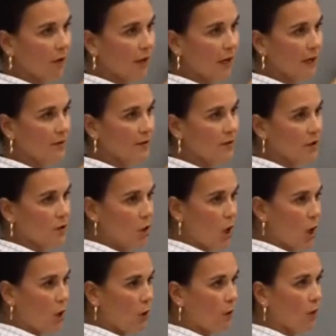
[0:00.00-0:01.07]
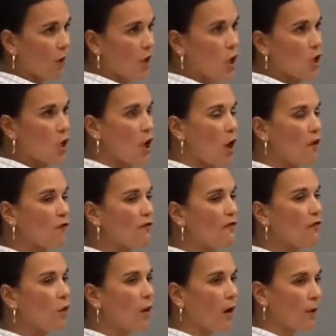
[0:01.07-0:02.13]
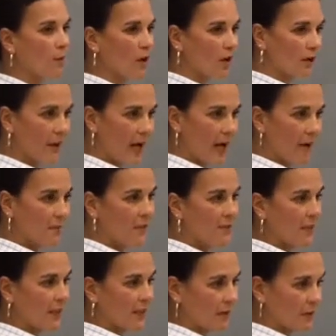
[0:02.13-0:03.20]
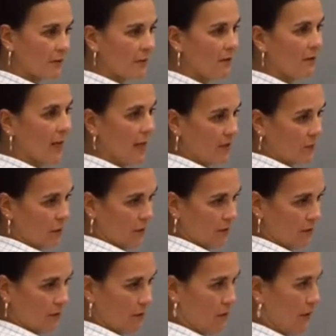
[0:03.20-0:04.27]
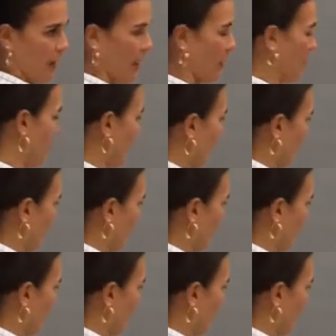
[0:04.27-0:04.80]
Okay. So no formal labs meeting next week. Okay.